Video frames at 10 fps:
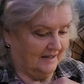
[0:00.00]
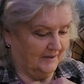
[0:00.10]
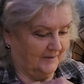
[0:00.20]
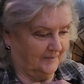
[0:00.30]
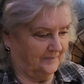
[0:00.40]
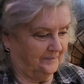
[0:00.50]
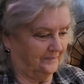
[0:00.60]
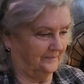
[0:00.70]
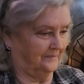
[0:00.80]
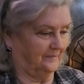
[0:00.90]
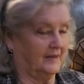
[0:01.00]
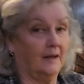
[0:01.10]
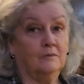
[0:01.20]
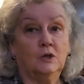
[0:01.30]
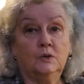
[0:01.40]
Um,
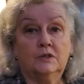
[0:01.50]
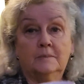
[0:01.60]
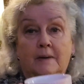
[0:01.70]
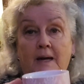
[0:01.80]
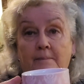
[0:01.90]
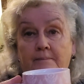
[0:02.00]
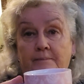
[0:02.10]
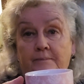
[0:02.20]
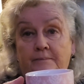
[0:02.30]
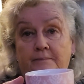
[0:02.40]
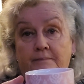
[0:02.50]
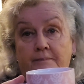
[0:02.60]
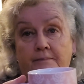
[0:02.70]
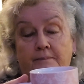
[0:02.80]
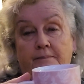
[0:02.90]
Using my
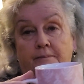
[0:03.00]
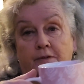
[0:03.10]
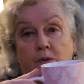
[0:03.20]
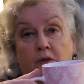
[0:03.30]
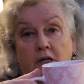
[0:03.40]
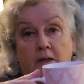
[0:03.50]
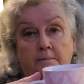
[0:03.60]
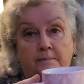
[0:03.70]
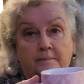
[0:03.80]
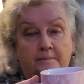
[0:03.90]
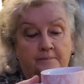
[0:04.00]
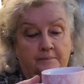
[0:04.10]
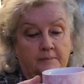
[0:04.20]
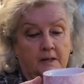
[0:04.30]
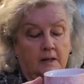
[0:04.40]
new cup.
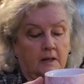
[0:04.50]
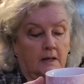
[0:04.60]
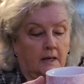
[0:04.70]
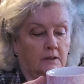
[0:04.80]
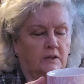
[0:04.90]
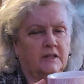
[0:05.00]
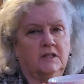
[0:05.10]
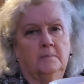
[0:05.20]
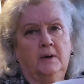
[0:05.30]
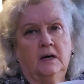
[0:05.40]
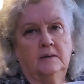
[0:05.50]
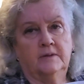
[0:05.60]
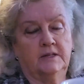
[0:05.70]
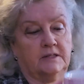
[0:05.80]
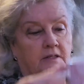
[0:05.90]
I looked at the bottom
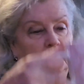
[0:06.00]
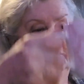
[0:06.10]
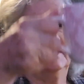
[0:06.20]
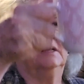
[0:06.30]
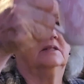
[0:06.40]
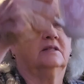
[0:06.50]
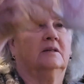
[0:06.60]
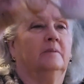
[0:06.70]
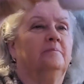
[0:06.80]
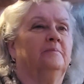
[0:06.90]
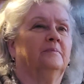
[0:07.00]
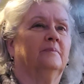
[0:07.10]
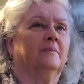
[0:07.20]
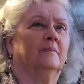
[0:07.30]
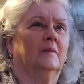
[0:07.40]
of this cup, and it's
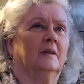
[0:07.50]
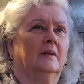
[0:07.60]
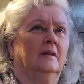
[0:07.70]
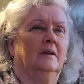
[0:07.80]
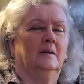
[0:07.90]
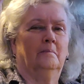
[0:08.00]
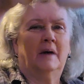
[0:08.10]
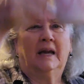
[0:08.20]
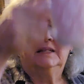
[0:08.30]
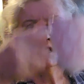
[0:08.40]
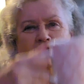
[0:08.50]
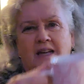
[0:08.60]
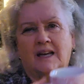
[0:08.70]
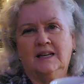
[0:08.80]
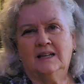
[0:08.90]

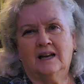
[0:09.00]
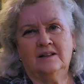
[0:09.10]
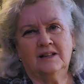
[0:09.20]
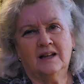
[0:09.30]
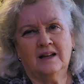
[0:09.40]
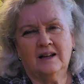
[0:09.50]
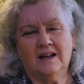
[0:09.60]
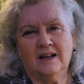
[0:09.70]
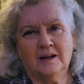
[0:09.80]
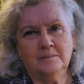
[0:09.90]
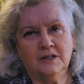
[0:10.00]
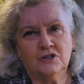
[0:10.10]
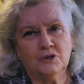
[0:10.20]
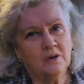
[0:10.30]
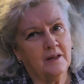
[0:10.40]
Mainstay. I'm
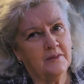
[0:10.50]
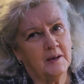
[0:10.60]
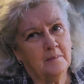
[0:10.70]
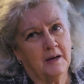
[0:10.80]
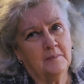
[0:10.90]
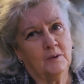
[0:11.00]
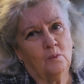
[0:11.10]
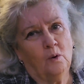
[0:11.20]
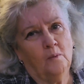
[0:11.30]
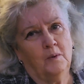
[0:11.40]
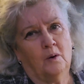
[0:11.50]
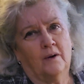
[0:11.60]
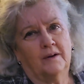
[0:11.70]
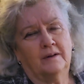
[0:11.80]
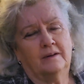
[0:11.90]
not sure. That might be Walmart.